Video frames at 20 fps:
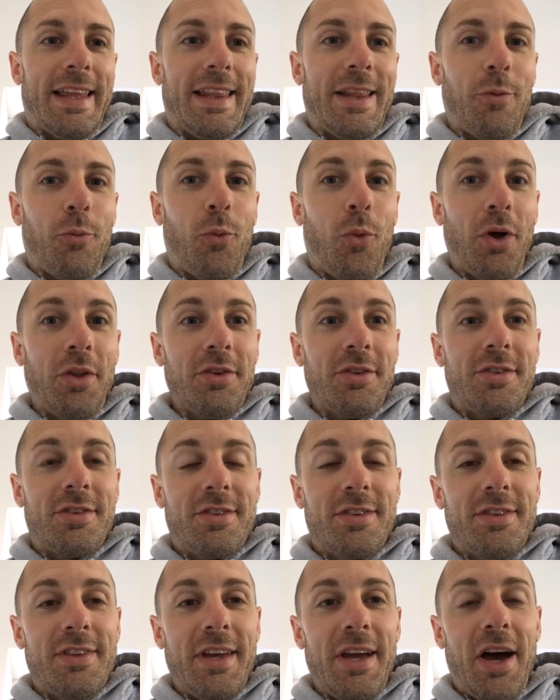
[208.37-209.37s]

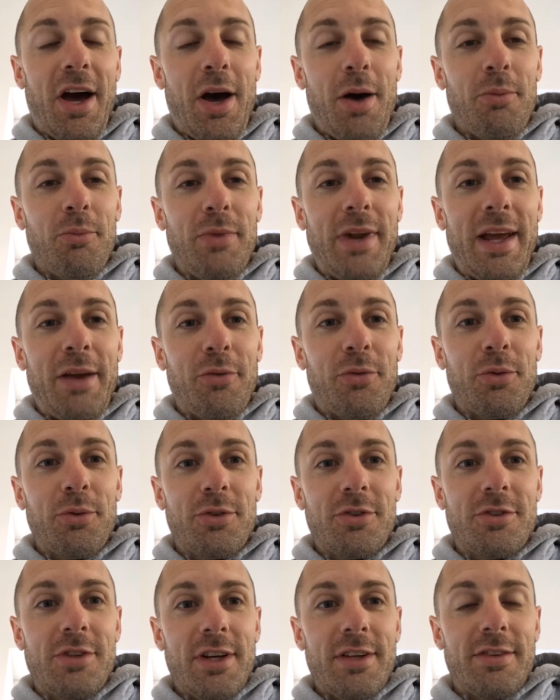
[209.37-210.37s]
once the arm length was
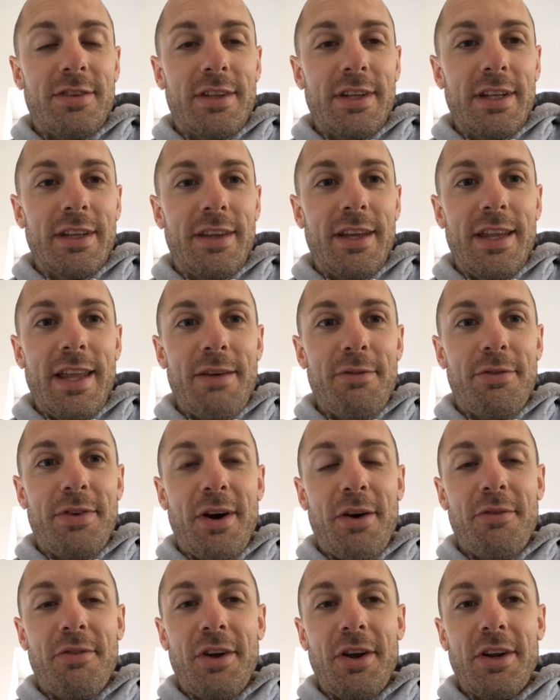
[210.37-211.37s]
adjusted, they then
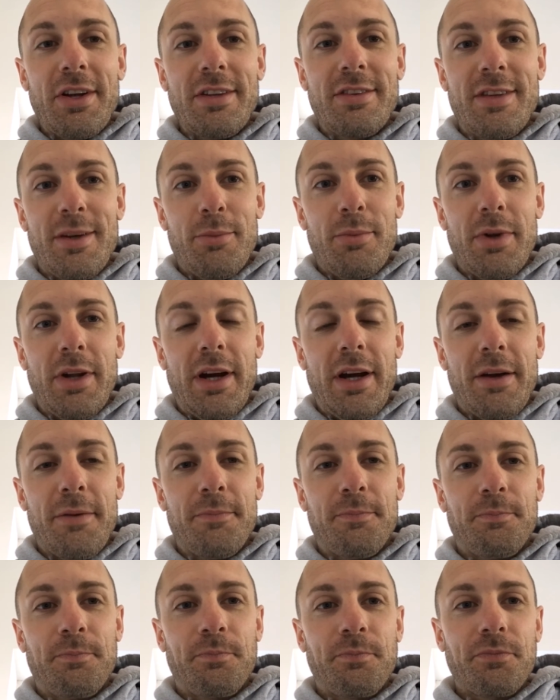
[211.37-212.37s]
felt very similar.
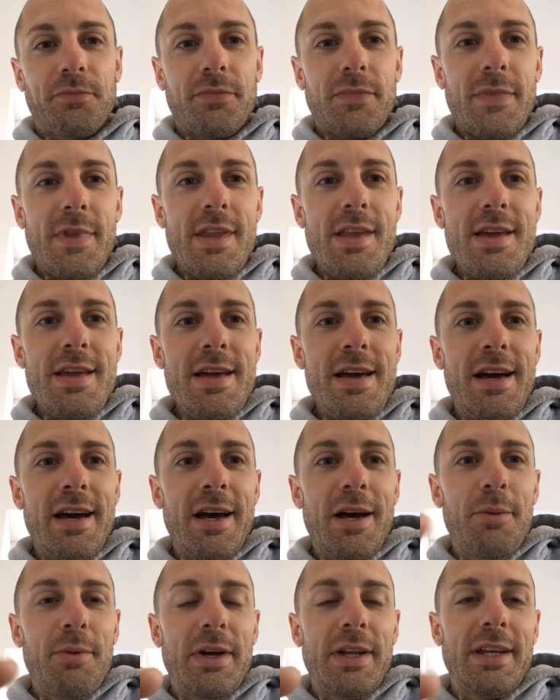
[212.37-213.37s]

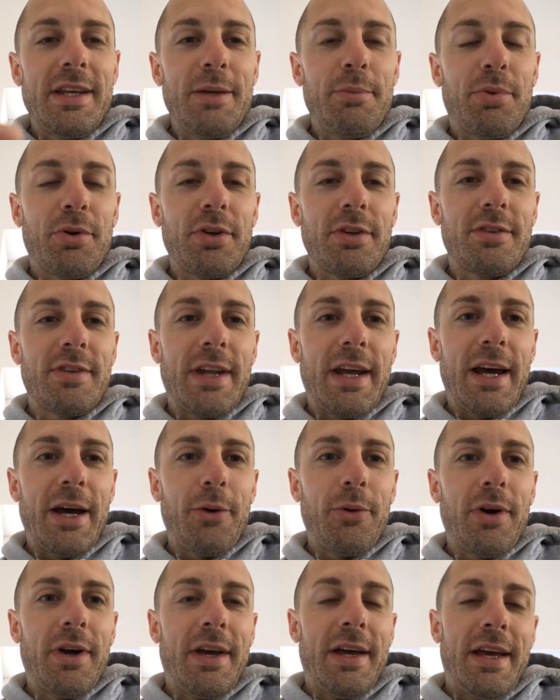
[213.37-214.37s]
And he pointed
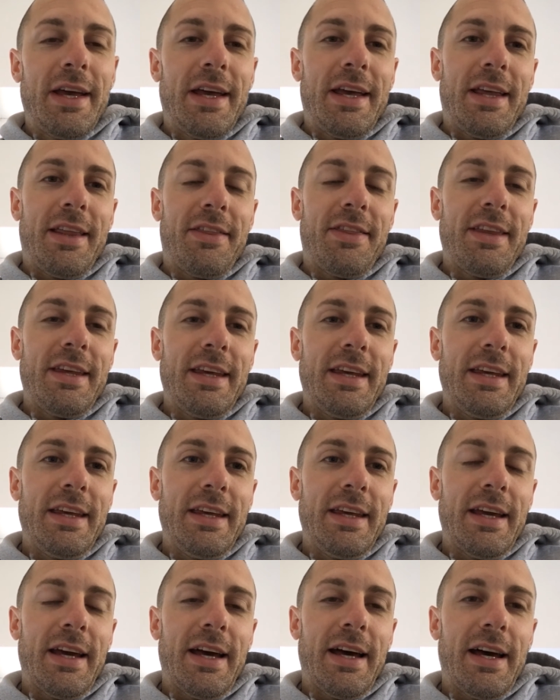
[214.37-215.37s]
out
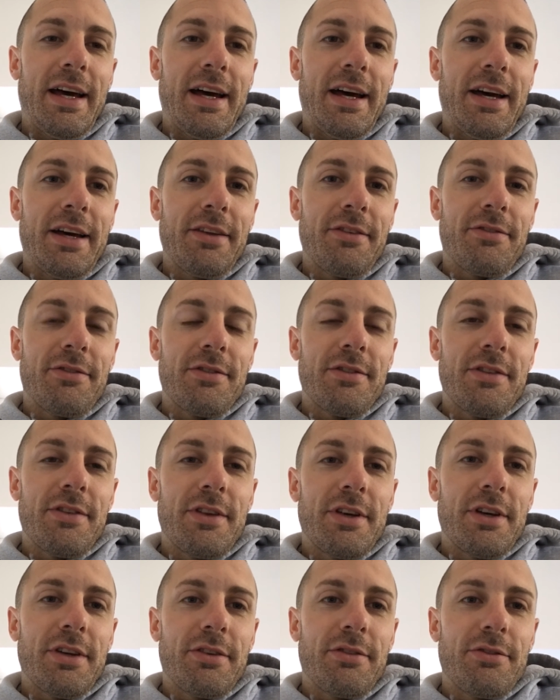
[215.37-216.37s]
the
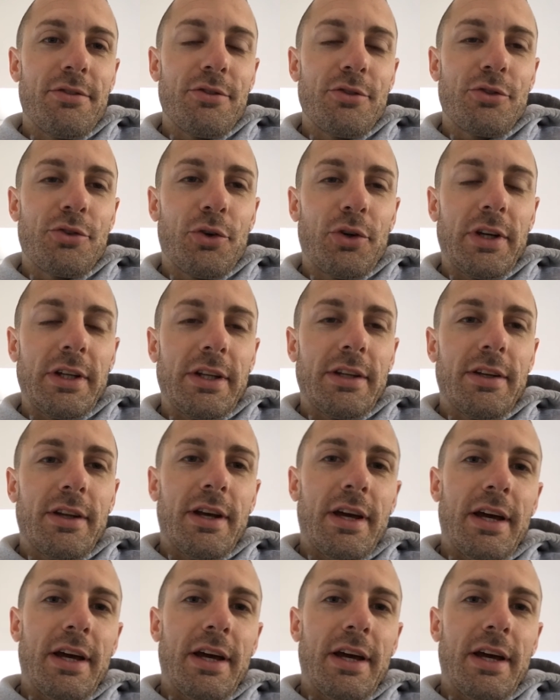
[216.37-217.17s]
joint.